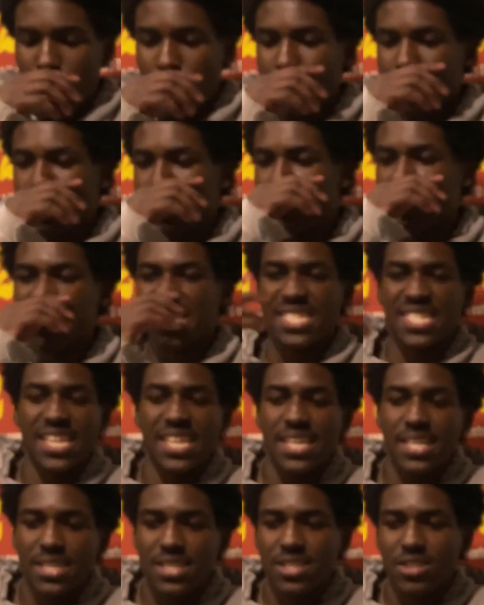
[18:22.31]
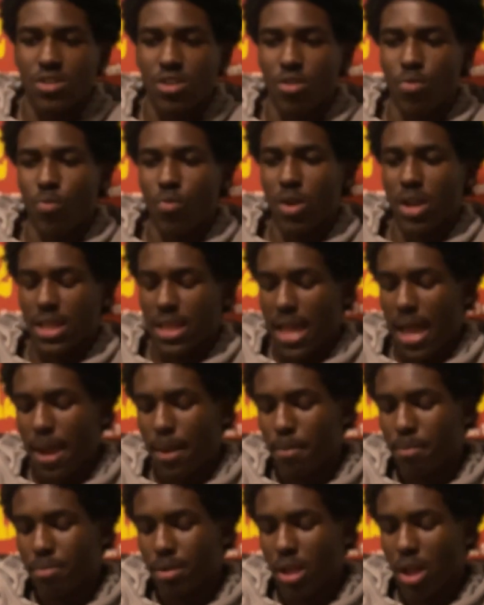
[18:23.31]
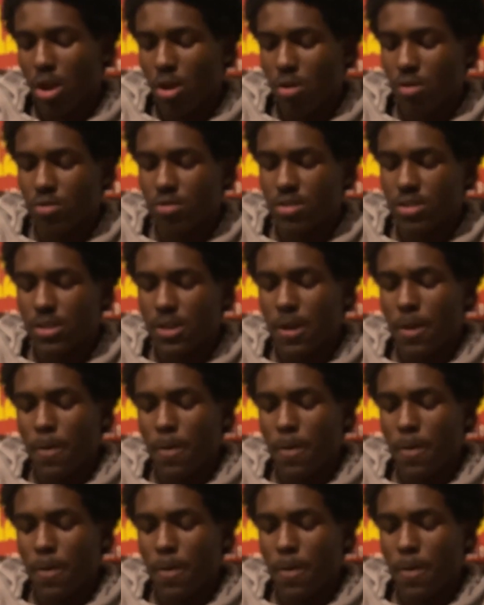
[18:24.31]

sticks or what, like, blows,